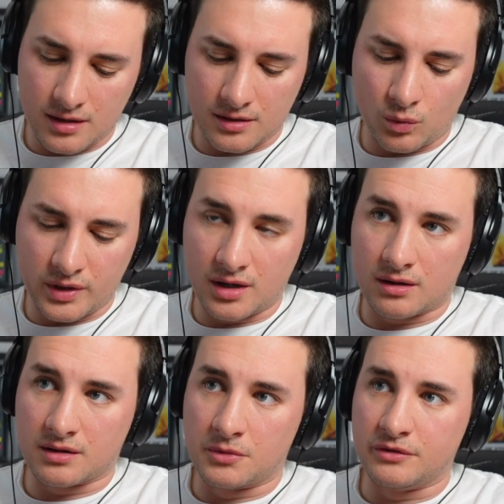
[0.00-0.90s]
we are going
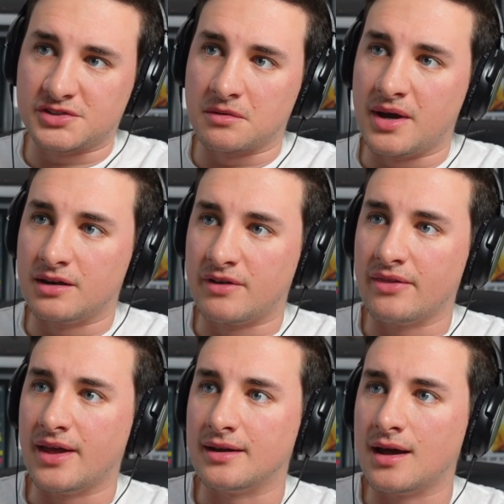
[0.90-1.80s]
to move to the main event
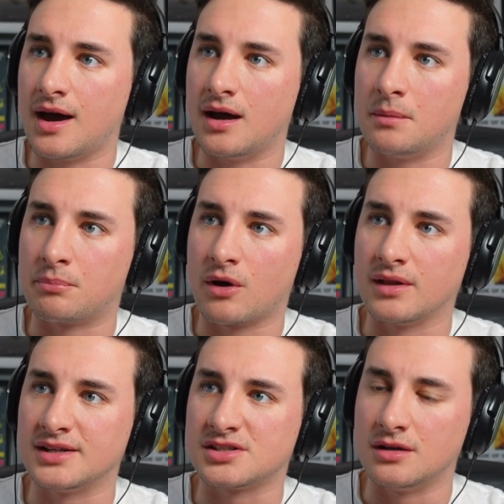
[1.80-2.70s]
then. Uh, Brock
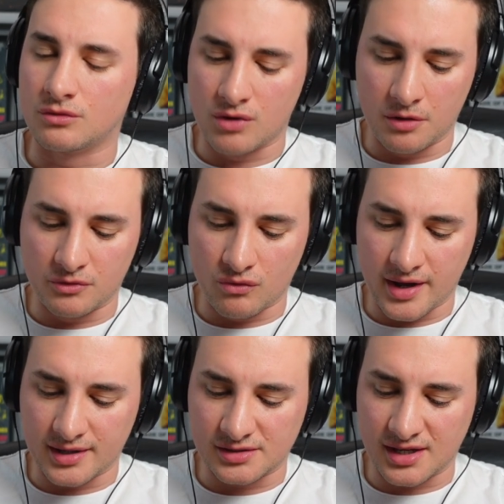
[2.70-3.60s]
Lesnar, Roman
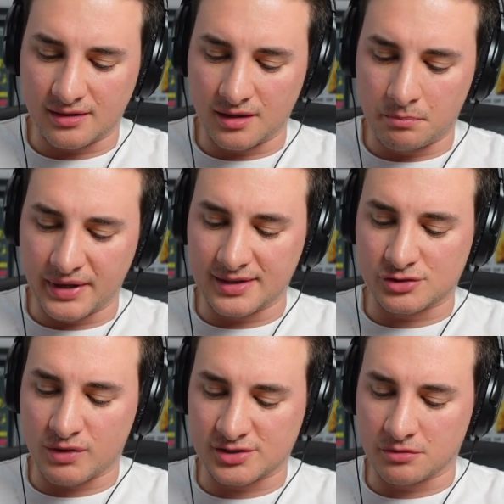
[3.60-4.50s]
Reigns in the biggest
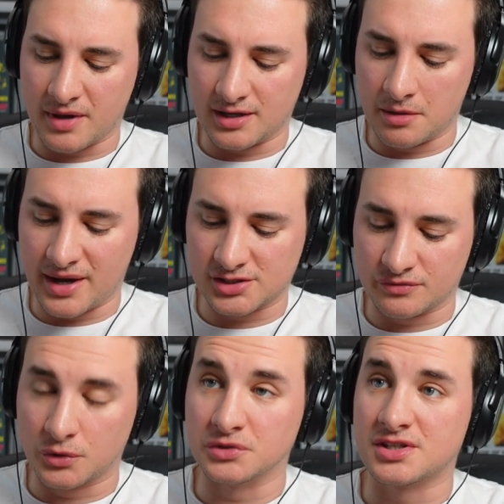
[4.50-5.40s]
WrestleMania match of
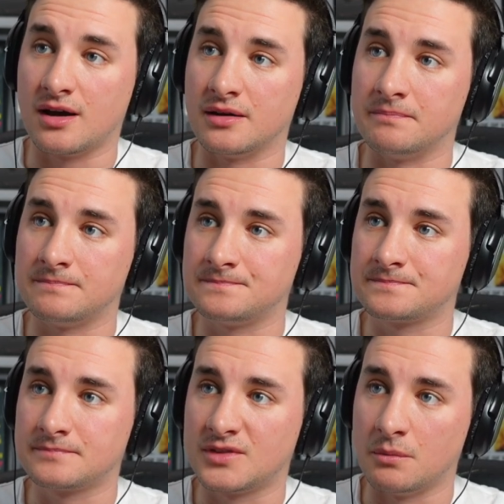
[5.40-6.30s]
all time.
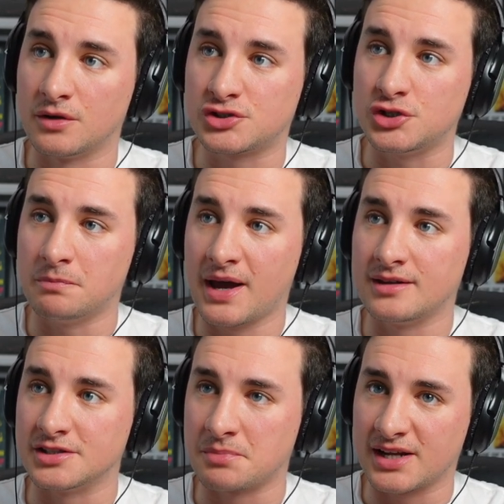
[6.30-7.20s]
The most
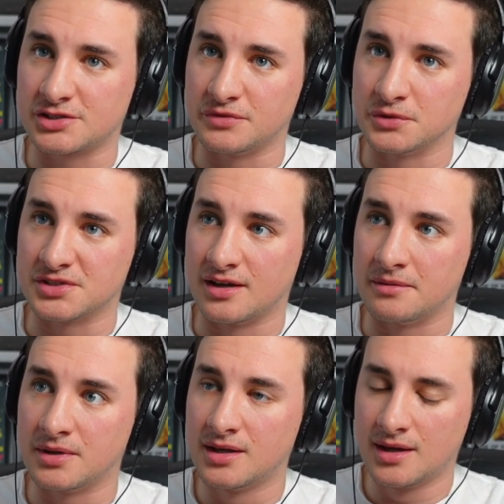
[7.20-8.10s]
stupendous match of all time.
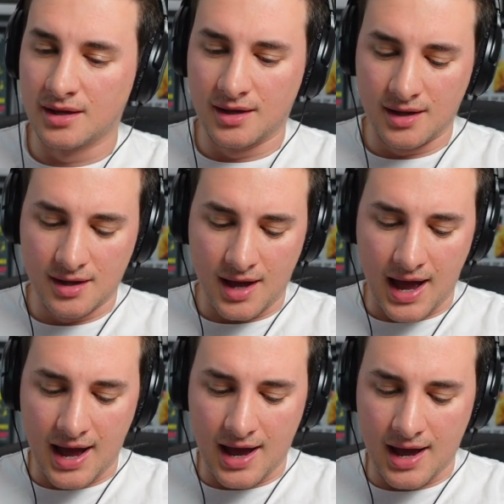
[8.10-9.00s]

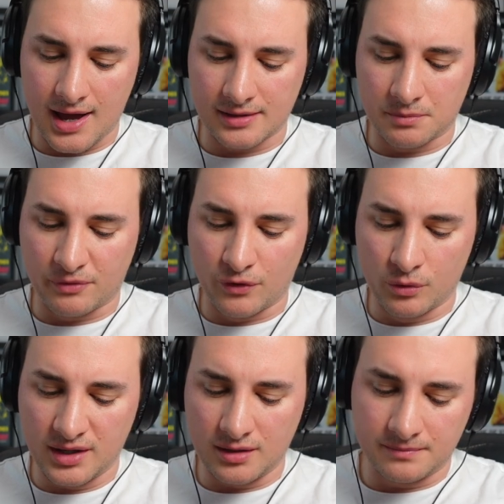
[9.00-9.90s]
And before we